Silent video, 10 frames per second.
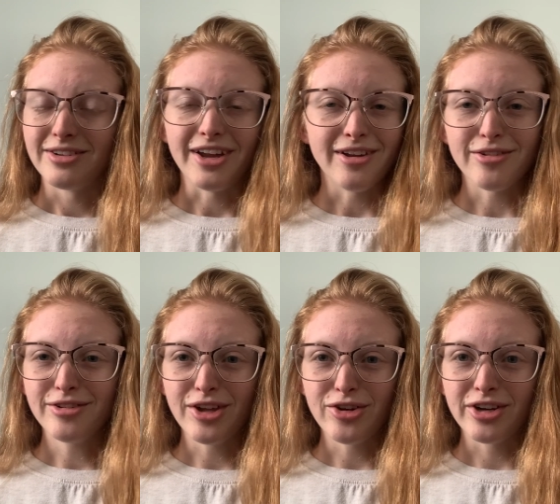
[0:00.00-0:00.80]
another
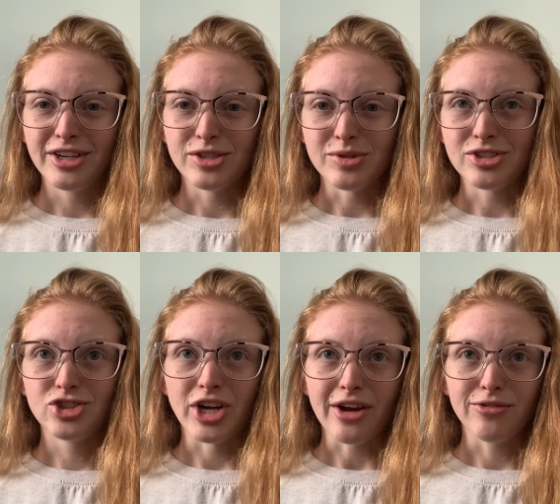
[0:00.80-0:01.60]
thing you're going to do is
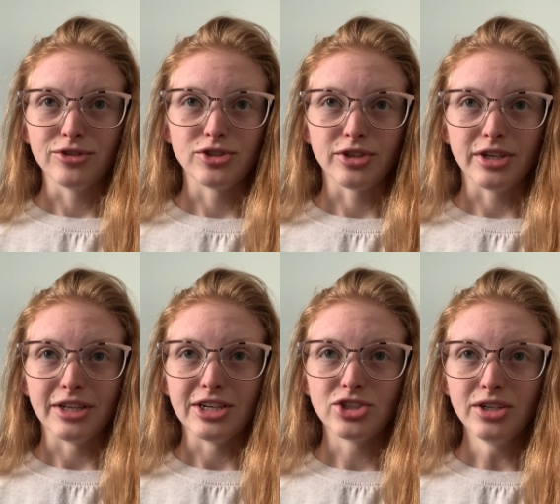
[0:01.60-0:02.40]
check for
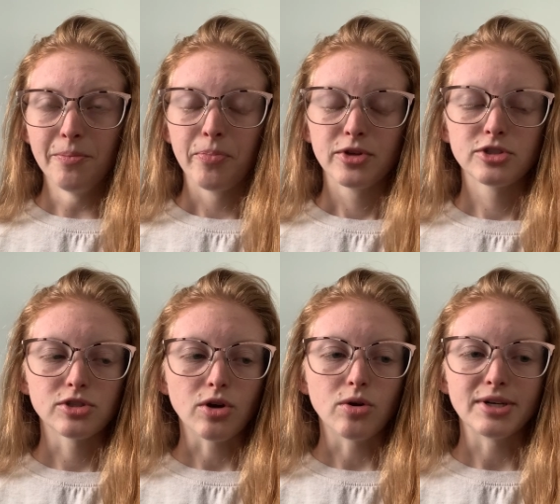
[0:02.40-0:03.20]
circulation.
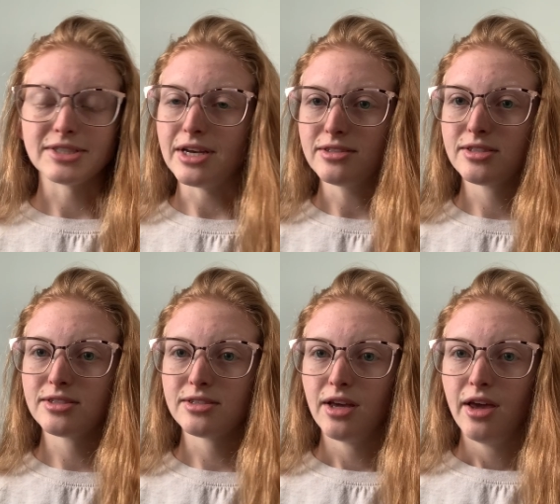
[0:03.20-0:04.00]
So
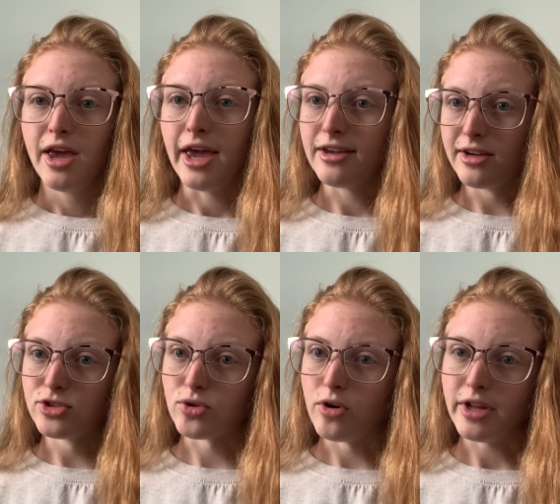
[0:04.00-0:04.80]
assess and
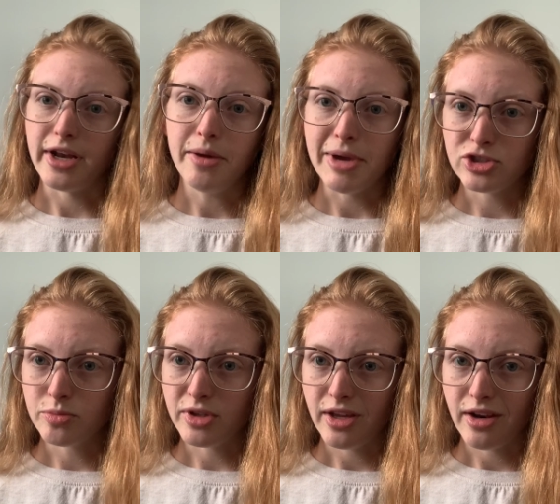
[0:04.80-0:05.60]
control any major
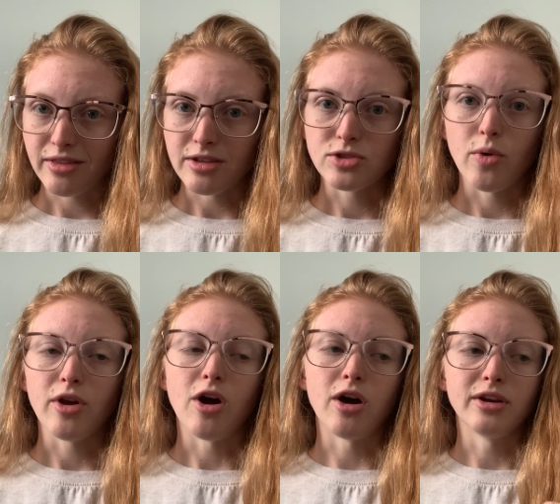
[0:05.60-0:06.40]
bleeding that's going
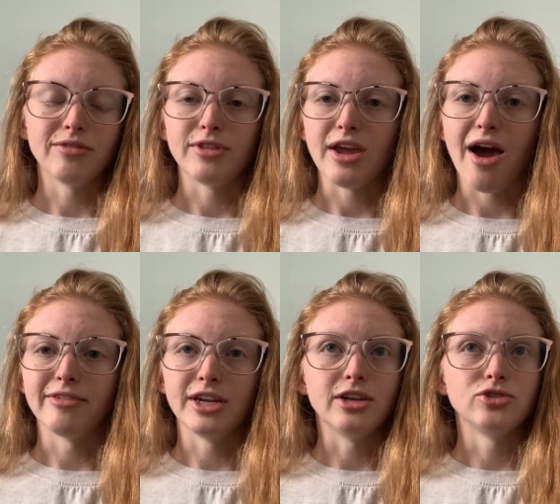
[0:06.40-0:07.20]
on if they have
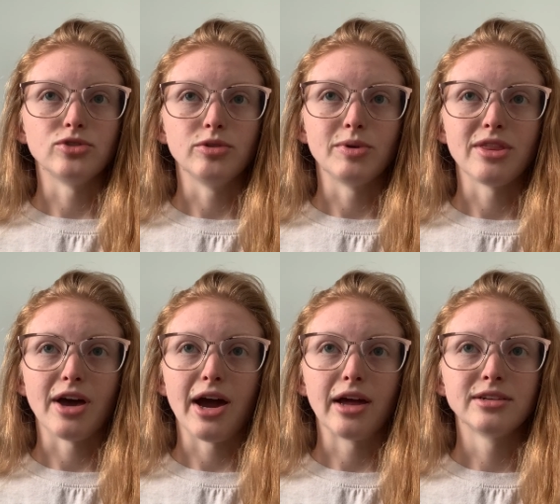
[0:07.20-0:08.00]
an injury with
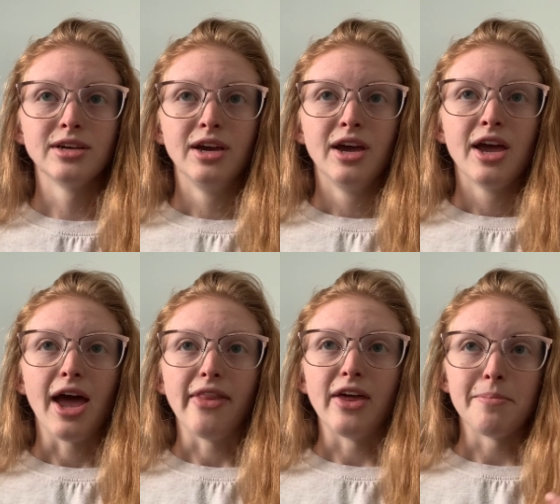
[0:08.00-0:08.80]
that,
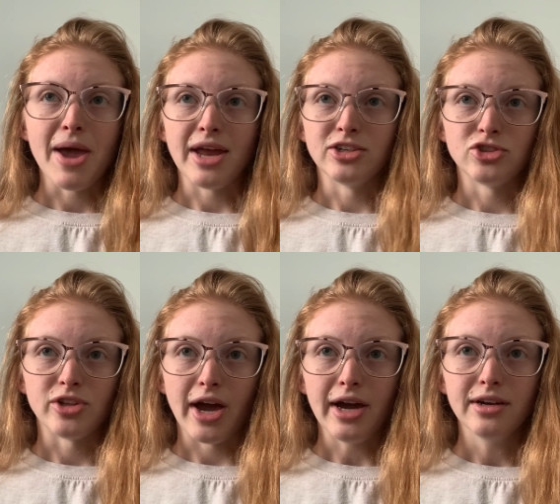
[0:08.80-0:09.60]
and then manage
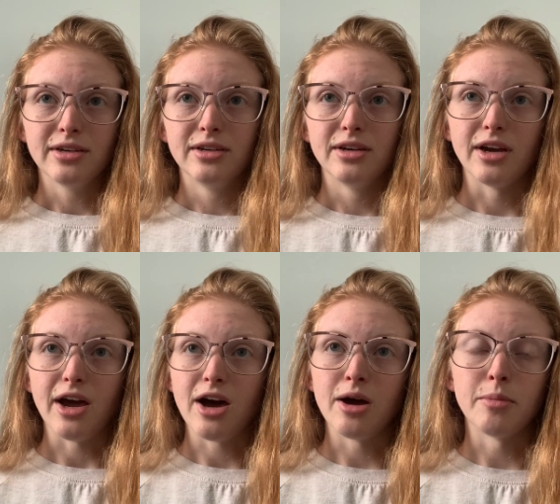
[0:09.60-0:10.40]
that.
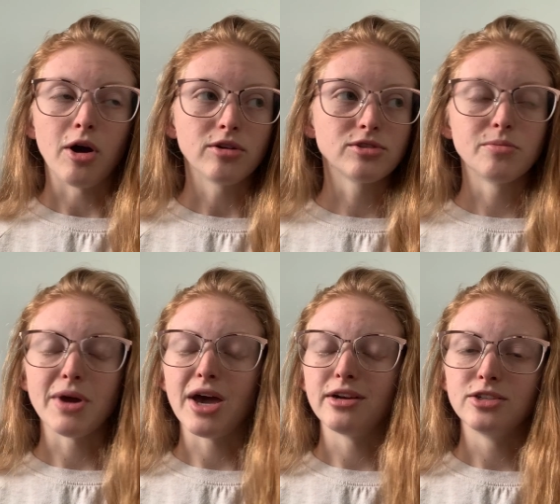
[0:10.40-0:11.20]
Also
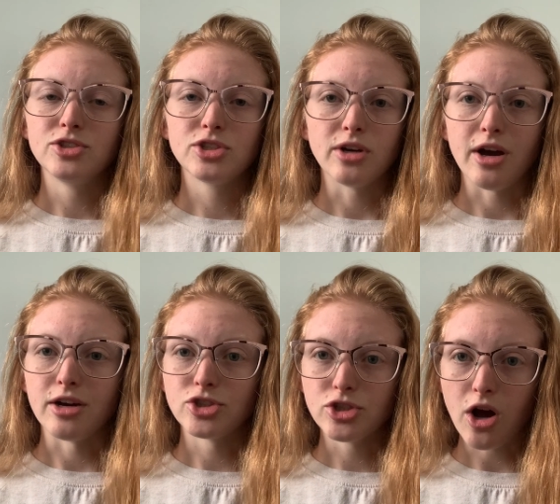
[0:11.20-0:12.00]
manage
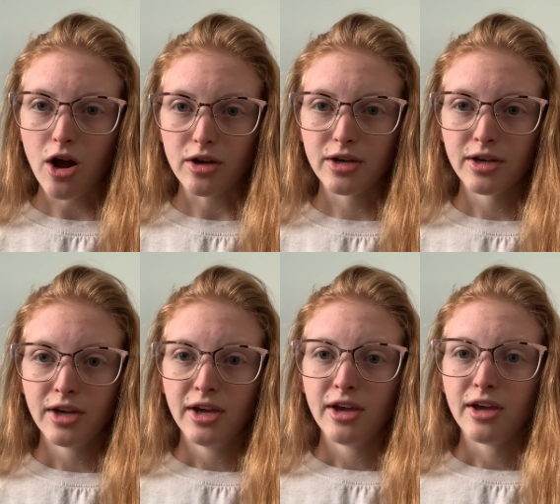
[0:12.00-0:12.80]
shock.
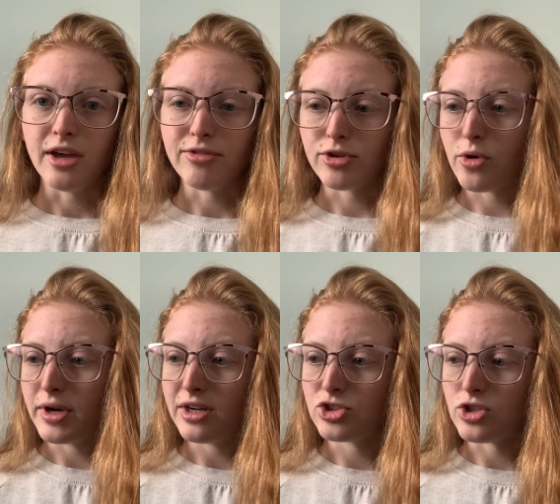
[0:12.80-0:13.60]
If they're going
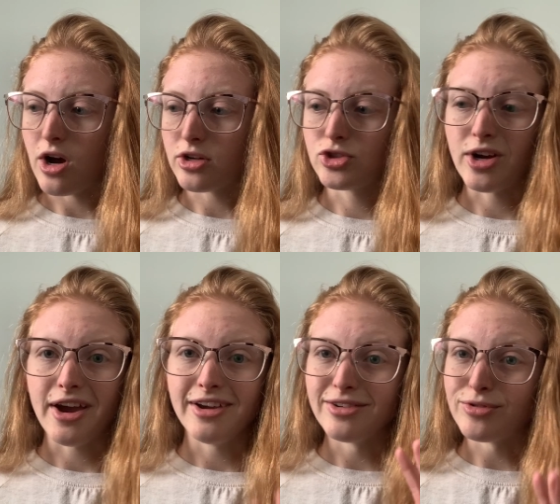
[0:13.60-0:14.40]
into shock, try
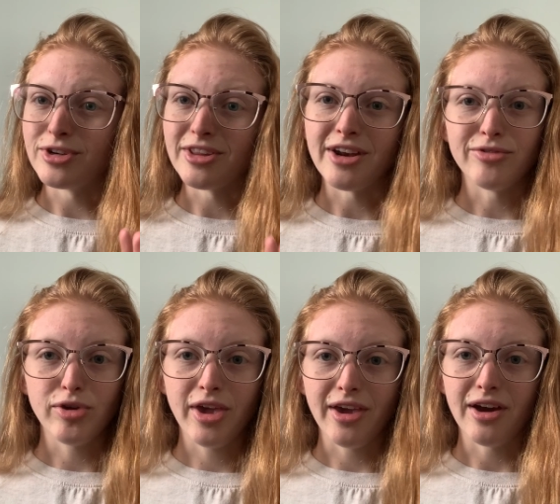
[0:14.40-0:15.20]
and avoid that if you
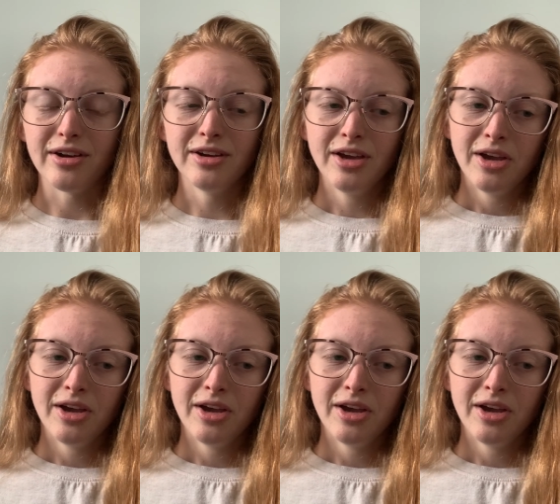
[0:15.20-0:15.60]
can.